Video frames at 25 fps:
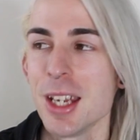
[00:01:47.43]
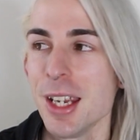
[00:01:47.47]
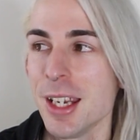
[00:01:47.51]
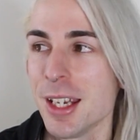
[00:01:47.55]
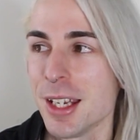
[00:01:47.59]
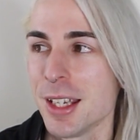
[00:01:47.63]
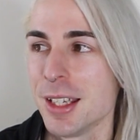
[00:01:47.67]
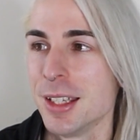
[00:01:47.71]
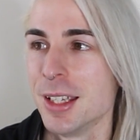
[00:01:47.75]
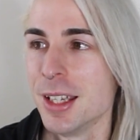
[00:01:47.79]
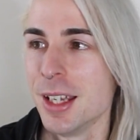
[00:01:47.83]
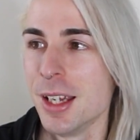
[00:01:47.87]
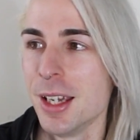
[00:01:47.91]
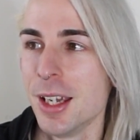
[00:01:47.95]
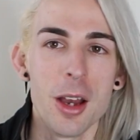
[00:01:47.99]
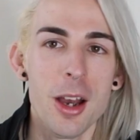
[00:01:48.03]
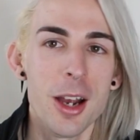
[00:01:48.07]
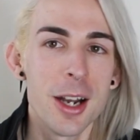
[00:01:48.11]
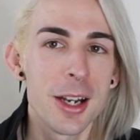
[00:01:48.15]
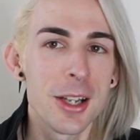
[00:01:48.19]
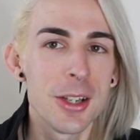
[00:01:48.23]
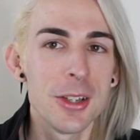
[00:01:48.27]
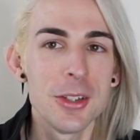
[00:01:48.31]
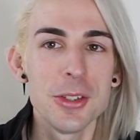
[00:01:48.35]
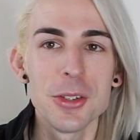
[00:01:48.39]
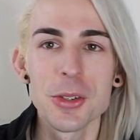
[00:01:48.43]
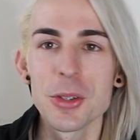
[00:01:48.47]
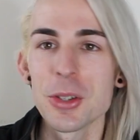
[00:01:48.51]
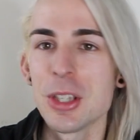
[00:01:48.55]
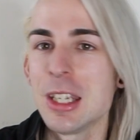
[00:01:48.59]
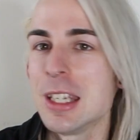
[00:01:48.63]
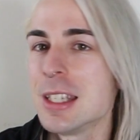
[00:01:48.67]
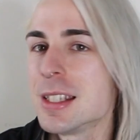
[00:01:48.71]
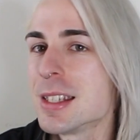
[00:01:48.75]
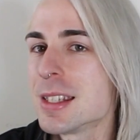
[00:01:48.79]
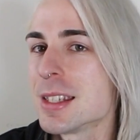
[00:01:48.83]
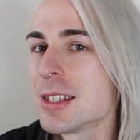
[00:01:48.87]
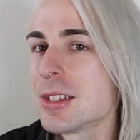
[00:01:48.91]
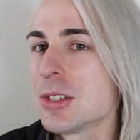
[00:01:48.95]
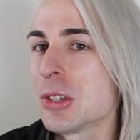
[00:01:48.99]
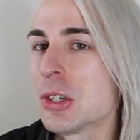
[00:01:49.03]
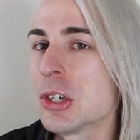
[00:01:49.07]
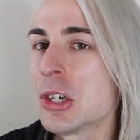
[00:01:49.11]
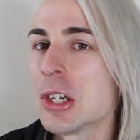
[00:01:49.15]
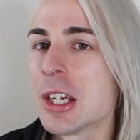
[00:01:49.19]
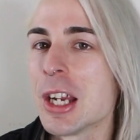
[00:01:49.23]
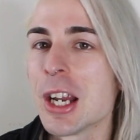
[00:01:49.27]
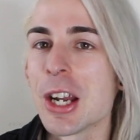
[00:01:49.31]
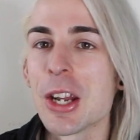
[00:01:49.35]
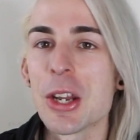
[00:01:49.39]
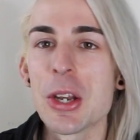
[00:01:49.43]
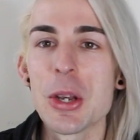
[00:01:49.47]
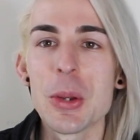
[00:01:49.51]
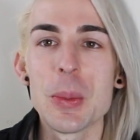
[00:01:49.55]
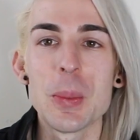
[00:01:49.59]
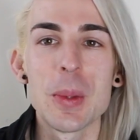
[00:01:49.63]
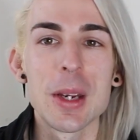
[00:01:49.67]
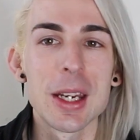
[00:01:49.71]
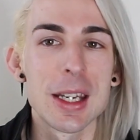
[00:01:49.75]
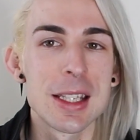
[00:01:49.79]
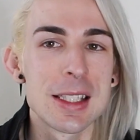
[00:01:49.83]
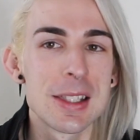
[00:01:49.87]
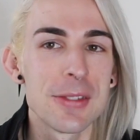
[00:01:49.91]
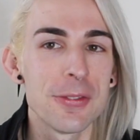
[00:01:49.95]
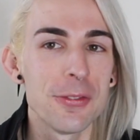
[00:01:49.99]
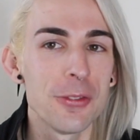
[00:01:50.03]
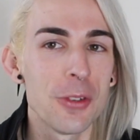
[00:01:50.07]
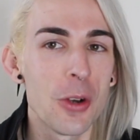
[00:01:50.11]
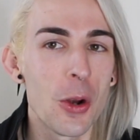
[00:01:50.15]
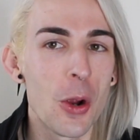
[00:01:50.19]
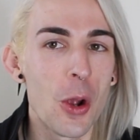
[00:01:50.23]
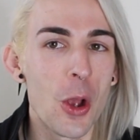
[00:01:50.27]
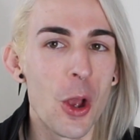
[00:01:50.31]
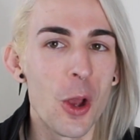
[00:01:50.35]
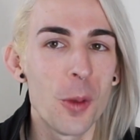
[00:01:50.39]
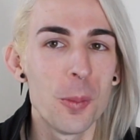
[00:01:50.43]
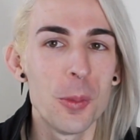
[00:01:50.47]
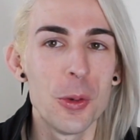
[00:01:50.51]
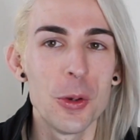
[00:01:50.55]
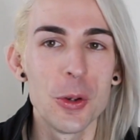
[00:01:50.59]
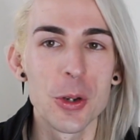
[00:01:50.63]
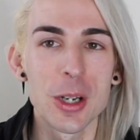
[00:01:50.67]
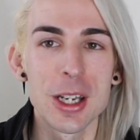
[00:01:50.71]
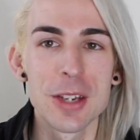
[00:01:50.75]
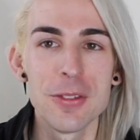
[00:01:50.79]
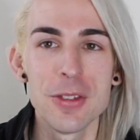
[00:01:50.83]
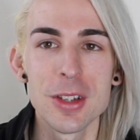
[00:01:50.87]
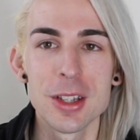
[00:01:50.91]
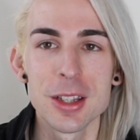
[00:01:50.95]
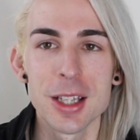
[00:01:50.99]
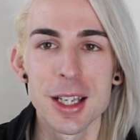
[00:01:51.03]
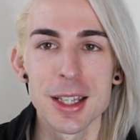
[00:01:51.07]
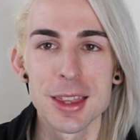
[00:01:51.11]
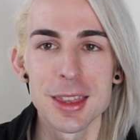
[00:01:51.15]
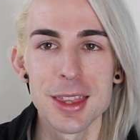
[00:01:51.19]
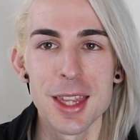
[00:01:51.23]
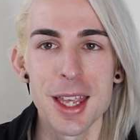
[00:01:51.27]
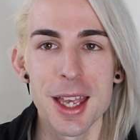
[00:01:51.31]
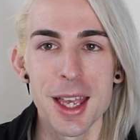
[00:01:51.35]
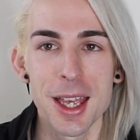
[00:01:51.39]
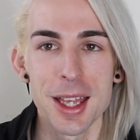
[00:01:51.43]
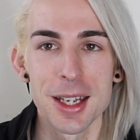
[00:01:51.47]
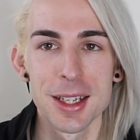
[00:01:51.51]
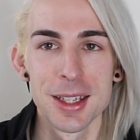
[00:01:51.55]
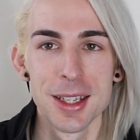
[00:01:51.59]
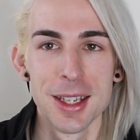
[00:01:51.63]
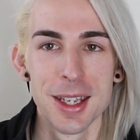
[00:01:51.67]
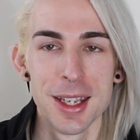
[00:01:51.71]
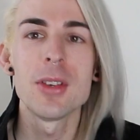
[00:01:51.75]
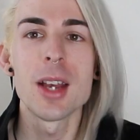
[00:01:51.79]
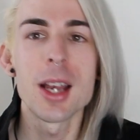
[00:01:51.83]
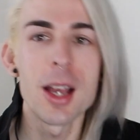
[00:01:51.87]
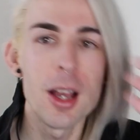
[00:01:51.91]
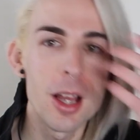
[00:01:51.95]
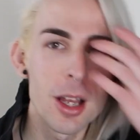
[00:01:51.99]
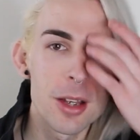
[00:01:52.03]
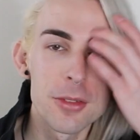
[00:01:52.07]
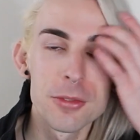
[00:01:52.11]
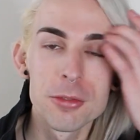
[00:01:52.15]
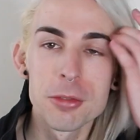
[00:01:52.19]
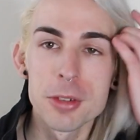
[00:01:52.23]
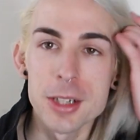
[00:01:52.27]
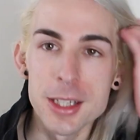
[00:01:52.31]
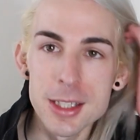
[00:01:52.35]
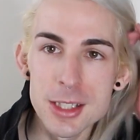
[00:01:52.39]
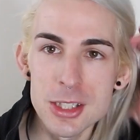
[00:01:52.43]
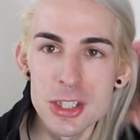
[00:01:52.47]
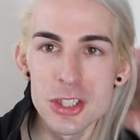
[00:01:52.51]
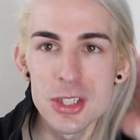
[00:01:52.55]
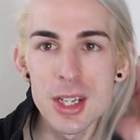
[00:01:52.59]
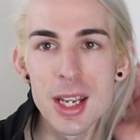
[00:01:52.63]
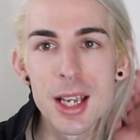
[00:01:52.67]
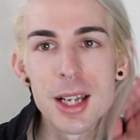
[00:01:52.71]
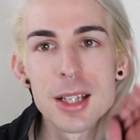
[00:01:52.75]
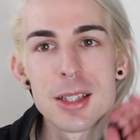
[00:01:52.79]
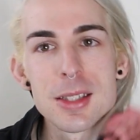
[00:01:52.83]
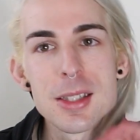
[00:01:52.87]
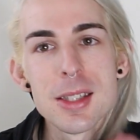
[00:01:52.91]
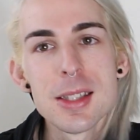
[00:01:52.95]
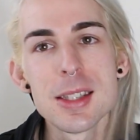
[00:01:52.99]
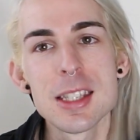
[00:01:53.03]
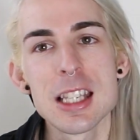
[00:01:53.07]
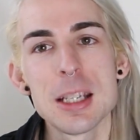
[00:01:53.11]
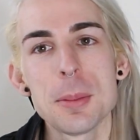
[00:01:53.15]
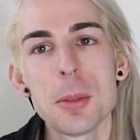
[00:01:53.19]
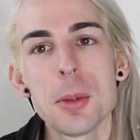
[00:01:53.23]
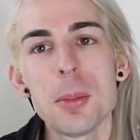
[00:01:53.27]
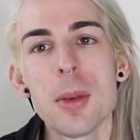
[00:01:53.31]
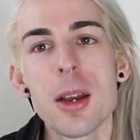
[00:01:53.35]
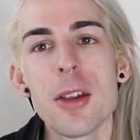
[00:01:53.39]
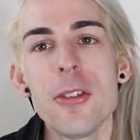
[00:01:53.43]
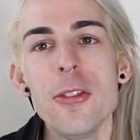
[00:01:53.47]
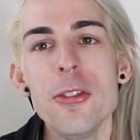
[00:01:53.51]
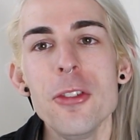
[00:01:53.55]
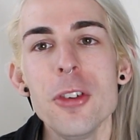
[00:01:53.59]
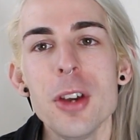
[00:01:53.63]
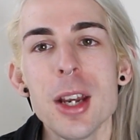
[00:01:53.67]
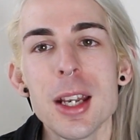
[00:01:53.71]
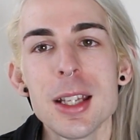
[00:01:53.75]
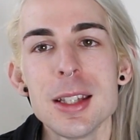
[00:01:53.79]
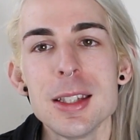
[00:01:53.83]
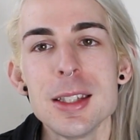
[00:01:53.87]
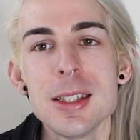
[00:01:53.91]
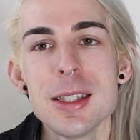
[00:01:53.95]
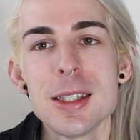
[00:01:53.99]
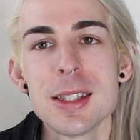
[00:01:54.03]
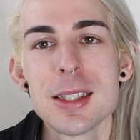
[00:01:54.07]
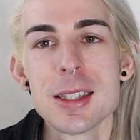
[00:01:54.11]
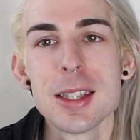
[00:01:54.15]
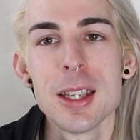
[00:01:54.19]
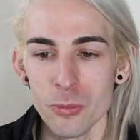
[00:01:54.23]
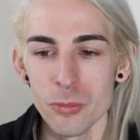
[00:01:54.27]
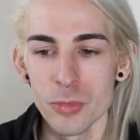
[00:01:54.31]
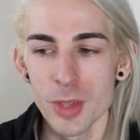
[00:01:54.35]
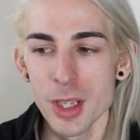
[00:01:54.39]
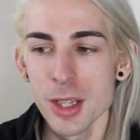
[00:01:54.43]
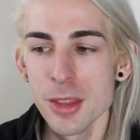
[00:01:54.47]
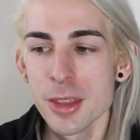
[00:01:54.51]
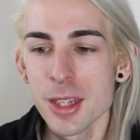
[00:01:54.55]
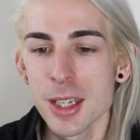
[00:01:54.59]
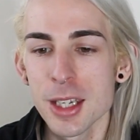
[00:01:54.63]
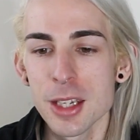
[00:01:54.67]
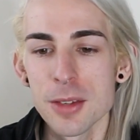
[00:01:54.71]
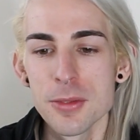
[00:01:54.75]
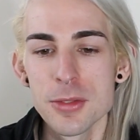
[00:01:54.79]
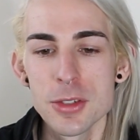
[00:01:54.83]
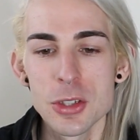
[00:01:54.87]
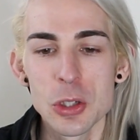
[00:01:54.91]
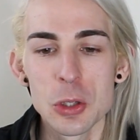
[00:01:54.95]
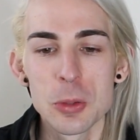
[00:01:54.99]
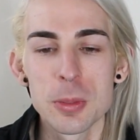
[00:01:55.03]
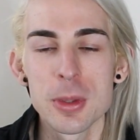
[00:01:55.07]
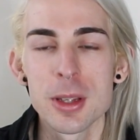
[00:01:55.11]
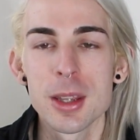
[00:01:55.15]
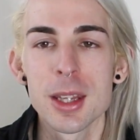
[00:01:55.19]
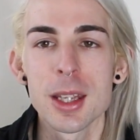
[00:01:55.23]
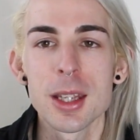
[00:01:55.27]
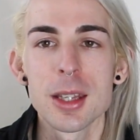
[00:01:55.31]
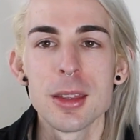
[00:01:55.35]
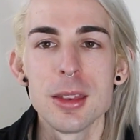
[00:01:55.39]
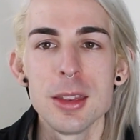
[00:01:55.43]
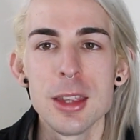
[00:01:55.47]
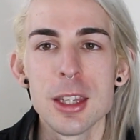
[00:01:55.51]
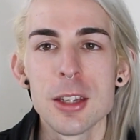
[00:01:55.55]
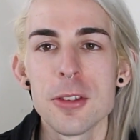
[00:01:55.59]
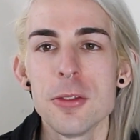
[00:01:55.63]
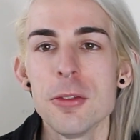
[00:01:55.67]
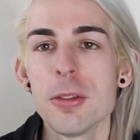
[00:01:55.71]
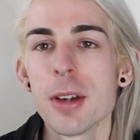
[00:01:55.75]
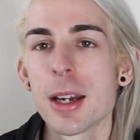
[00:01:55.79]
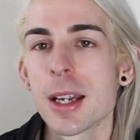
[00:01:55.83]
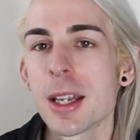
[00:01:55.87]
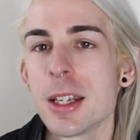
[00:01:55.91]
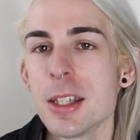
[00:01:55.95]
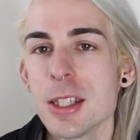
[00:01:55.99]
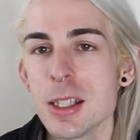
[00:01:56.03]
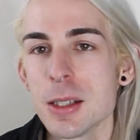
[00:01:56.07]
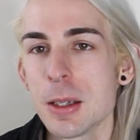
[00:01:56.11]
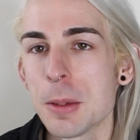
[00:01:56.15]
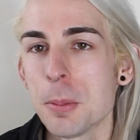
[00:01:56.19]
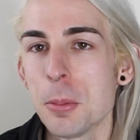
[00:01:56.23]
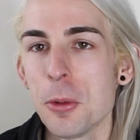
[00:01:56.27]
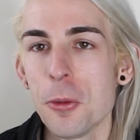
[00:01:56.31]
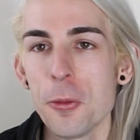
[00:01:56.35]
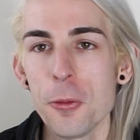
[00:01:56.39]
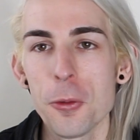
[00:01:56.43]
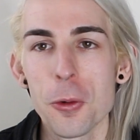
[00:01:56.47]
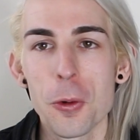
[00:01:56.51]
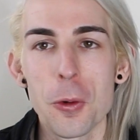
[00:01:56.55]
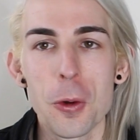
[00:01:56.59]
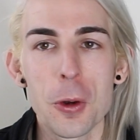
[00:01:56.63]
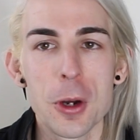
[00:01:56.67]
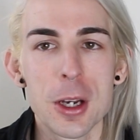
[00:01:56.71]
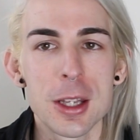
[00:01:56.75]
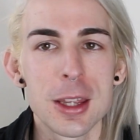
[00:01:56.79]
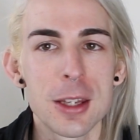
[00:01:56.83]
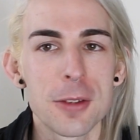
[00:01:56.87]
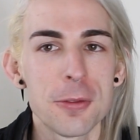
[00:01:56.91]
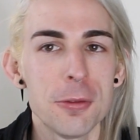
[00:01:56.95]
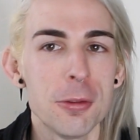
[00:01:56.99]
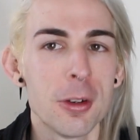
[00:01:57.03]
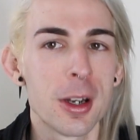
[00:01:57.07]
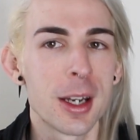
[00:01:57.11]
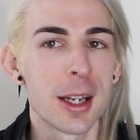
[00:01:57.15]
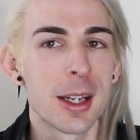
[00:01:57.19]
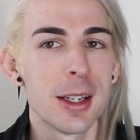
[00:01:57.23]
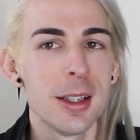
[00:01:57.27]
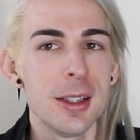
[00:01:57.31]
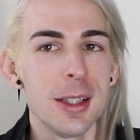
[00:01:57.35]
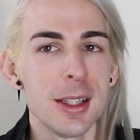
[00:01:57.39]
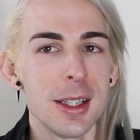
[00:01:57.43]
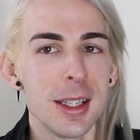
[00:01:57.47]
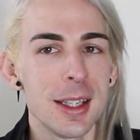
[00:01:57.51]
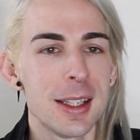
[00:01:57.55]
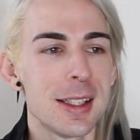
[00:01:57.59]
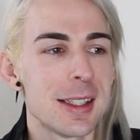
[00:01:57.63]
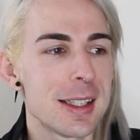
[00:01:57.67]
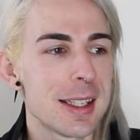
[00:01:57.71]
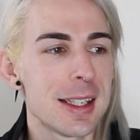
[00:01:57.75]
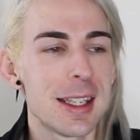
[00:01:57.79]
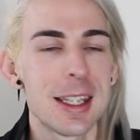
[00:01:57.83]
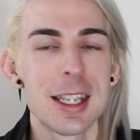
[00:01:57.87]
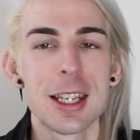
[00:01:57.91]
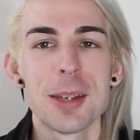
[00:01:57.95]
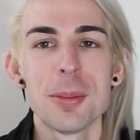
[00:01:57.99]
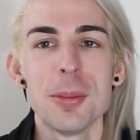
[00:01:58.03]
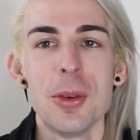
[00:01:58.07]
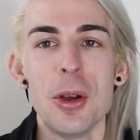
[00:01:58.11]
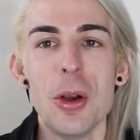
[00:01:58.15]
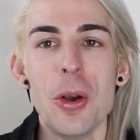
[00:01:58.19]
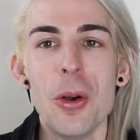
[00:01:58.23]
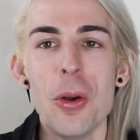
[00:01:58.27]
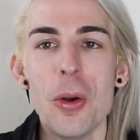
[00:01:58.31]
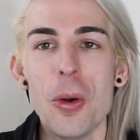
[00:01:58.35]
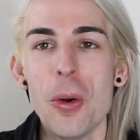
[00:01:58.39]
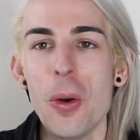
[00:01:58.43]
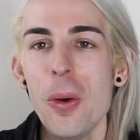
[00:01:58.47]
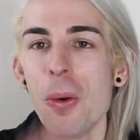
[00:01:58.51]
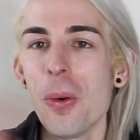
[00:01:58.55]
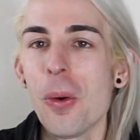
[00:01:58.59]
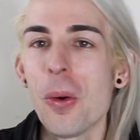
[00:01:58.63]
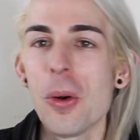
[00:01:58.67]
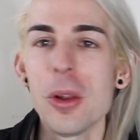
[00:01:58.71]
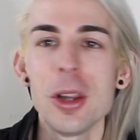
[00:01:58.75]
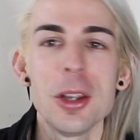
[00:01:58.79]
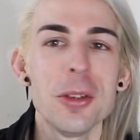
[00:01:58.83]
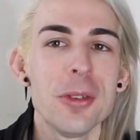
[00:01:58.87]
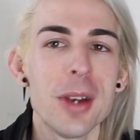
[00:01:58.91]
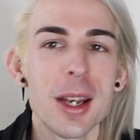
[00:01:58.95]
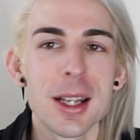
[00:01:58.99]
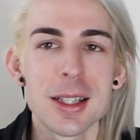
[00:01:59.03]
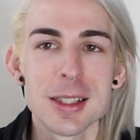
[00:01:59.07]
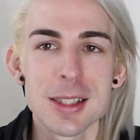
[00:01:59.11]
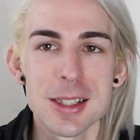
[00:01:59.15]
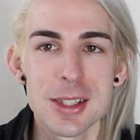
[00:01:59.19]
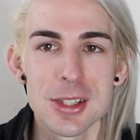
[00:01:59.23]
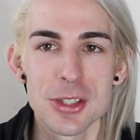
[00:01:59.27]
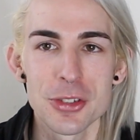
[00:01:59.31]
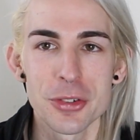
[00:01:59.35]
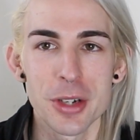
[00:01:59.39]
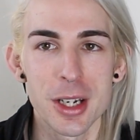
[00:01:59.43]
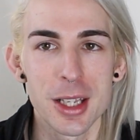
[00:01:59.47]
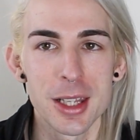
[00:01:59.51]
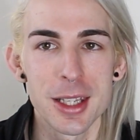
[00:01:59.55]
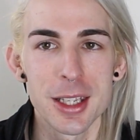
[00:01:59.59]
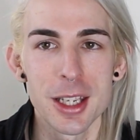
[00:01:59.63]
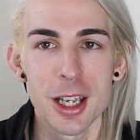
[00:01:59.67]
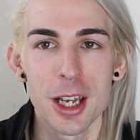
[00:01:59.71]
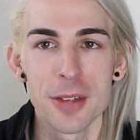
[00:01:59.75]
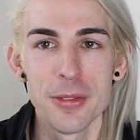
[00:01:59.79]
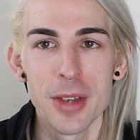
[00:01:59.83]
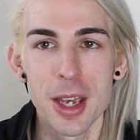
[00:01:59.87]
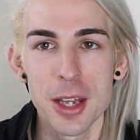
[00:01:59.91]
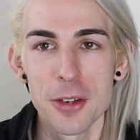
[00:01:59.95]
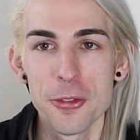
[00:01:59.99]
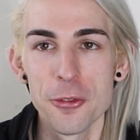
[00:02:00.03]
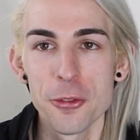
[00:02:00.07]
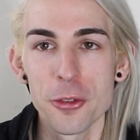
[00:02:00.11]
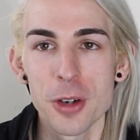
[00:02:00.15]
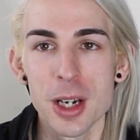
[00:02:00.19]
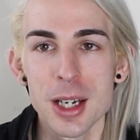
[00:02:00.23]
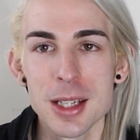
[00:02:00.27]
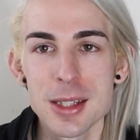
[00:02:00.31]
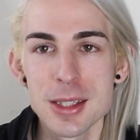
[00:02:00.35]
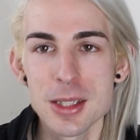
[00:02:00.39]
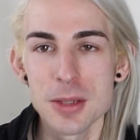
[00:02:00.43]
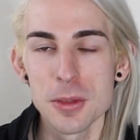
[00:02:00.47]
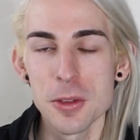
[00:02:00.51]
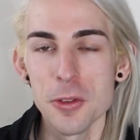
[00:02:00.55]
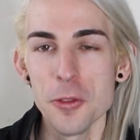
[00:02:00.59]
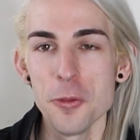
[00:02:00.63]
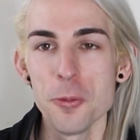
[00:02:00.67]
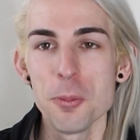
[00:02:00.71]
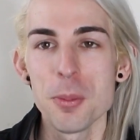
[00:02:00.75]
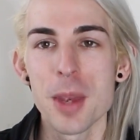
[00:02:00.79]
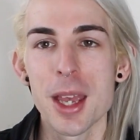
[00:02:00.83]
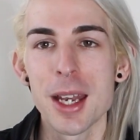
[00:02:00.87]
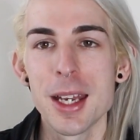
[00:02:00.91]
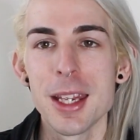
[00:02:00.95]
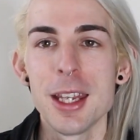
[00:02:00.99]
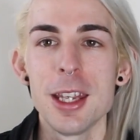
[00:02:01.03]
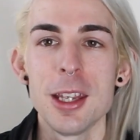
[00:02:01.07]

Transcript: And I don't know his story, I don't know where he's from or anything like that, but I've reached out to some of my friends and they have told me that they've ran into him before and they've ran into him all around Australia. I've had friends who have met